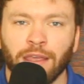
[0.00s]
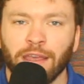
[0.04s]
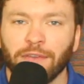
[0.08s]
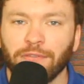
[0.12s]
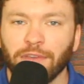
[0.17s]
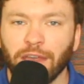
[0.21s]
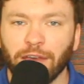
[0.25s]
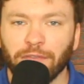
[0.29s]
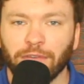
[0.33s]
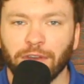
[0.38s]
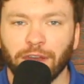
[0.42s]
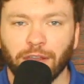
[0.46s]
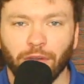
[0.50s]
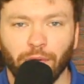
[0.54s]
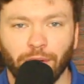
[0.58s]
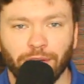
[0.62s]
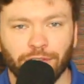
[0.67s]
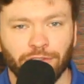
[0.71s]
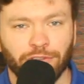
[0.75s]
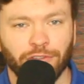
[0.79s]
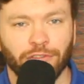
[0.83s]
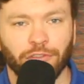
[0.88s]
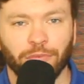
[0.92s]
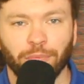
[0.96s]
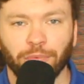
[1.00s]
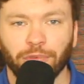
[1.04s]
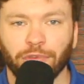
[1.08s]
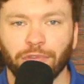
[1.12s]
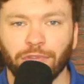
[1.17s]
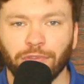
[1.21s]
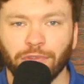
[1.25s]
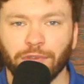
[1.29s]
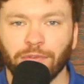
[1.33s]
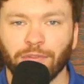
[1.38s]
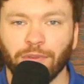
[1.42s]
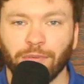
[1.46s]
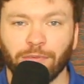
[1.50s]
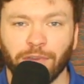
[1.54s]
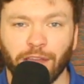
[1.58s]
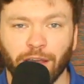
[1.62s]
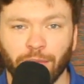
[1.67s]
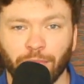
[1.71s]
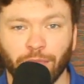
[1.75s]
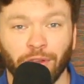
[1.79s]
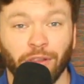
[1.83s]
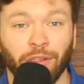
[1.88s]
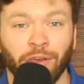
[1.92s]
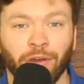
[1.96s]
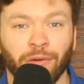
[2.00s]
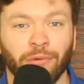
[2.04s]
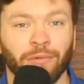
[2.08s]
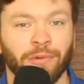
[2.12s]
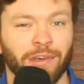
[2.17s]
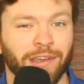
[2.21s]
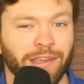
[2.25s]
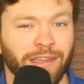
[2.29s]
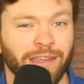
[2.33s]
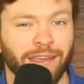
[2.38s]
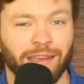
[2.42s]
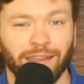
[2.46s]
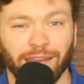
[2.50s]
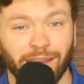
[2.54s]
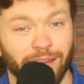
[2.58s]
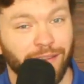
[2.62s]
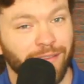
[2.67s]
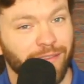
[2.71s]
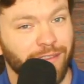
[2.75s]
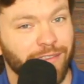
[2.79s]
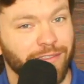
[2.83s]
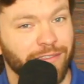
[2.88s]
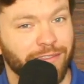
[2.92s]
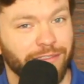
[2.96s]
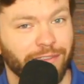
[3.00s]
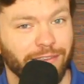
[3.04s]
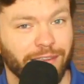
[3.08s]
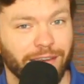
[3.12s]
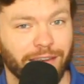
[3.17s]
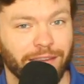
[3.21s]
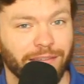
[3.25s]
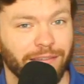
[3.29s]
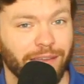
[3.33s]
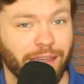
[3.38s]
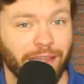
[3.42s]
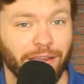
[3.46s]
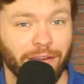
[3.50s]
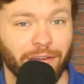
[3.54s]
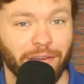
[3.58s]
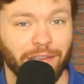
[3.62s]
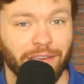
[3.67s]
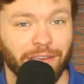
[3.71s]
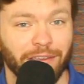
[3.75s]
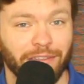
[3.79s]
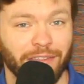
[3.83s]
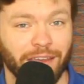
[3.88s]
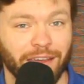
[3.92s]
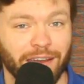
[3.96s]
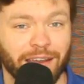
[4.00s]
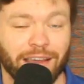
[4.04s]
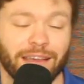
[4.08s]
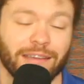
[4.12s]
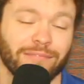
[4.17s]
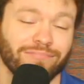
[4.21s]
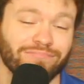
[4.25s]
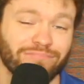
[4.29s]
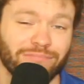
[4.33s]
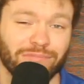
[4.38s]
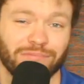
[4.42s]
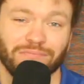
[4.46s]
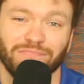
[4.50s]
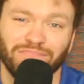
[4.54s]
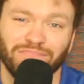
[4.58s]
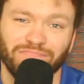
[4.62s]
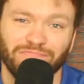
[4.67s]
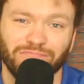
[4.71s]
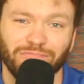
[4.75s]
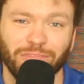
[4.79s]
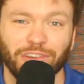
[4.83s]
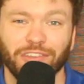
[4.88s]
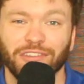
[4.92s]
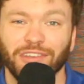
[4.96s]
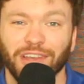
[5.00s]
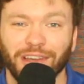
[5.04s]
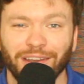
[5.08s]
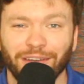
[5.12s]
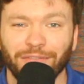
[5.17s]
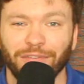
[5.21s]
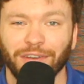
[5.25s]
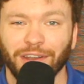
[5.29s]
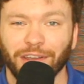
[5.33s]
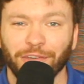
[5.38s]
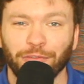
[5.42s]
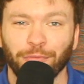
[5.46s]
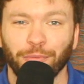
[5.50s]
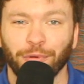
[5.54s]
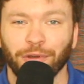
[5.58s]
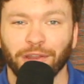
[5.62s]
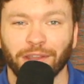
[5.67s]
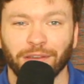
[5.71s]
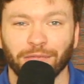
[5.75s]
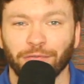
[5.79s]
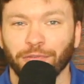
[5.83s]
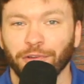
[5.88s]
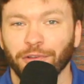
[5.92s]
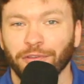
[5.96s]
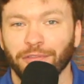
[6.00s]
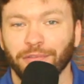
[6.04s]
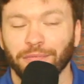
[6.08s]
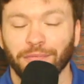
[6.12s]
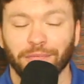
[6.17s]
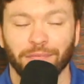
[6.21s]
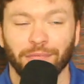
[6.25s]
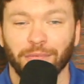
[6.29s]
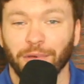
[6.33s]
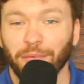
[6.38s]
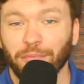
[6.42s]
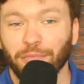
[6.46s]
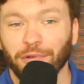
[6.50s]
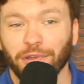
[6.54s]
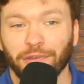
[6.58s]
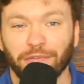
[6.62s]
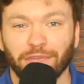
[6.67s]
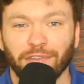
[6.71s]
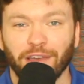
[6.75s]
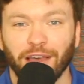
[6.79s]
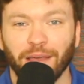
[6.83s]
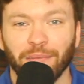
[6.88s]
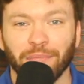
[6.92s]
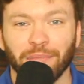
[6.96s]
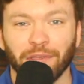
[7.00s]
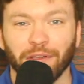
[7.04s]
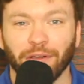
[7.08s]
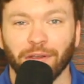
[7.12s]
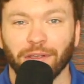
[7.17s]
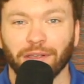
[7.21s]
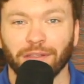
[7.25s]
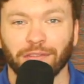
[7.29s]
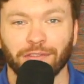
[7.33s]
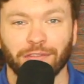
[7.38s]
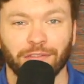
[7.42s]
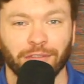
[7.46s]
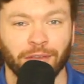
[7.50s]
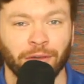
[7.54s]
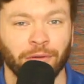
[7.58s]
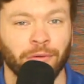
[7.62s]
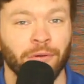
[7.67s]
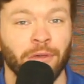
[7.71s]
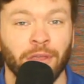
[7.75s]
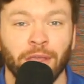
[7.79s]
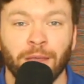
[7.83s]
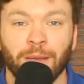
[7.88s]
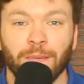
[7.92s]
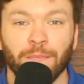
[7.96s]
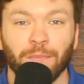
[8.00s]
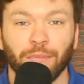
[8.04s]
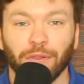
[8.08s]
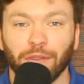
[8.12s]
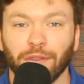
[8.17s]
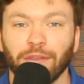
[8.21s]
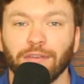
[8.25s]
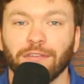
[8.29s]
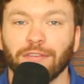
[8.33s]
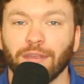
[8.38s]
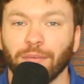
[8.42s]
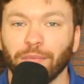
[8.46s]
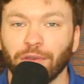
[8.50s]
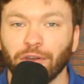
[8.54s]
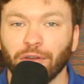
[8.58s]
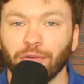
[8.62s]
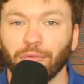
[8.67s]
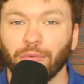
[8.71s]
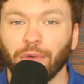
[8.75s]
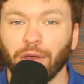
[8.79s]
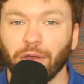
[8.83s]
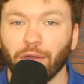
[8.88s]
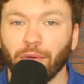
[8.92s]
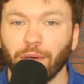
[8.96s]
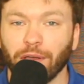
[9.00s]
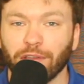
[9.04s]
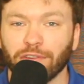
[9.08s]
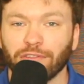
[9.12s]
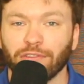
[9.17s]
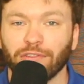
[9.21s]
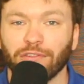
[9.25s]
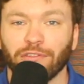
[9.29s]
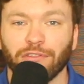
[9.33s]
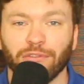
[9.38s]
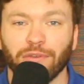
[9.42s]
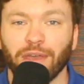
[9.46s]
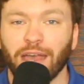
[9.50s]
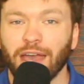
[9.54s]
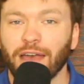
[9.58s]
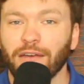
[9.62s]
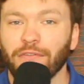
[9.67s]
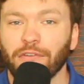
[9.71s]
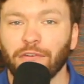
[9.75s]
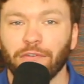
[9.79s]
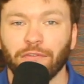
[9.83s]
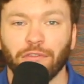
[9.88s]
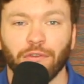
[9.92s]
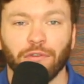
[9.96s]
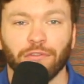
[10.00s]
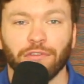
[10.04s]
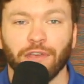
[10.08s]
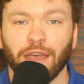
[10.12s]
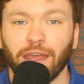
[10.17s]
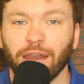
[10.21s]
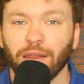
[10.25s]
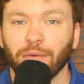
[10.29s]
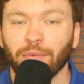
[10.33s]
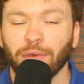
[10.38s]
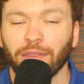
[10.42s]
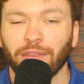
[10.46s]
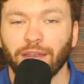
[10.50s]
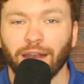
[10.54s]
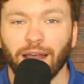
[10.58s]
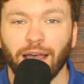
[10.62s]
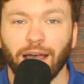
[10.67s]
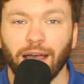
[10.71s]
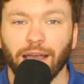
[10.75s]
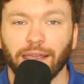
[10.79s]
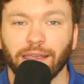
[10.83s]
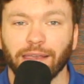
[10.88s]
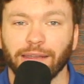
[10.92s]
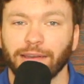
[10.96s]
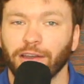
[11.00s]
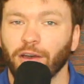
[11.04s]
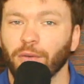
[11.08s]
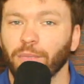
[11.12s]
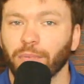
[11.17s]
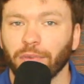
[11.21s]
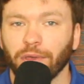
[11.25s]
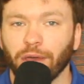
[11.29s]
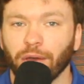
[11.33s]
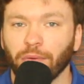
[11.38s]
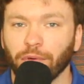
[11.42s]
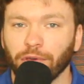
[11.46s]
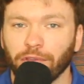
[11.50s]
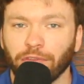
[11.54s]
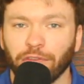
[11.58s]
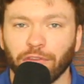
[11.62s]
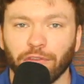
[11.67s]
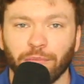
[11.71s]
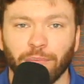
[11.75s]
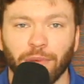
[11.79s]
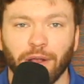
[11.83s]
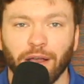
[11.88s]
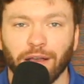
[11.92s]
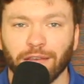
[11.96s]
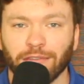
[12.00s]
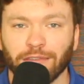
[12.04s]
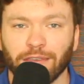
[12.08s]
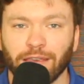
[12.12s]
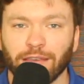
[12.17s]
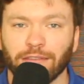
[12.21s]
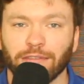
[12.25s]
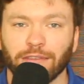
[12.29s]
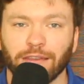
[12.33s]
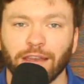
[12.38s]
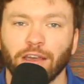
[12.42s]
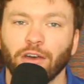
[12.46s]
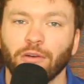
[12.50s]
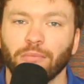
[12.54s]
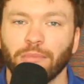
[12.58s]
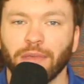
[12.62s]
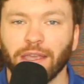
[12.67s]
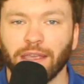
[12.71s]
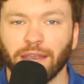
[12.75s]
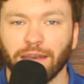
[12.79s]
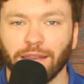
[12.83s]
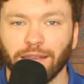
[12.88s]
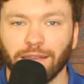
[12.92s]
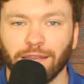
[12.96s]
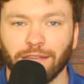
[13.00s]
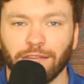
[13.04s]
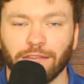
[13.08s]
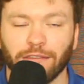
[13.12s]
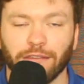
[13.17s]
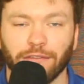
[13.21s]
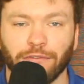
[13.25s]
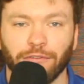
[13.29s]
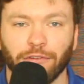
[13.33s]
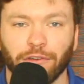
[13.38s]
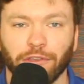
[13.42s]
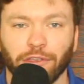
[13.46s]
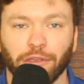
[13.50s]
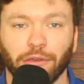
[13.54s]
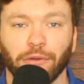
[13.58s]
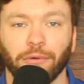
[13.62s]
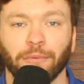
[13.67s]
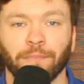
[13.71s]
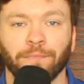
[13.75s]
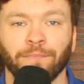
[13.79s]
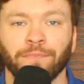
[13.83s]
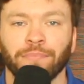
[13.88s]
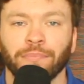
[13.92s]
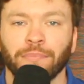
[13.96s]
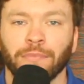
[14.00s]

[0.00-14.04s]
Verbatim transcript: If you have any questions, please leave them down below. Again, this is in an area that I was kind of an expert in for a brief time period, so please let me know what questions you have or if there's any way that I can help you out with this process and help make it easy for you.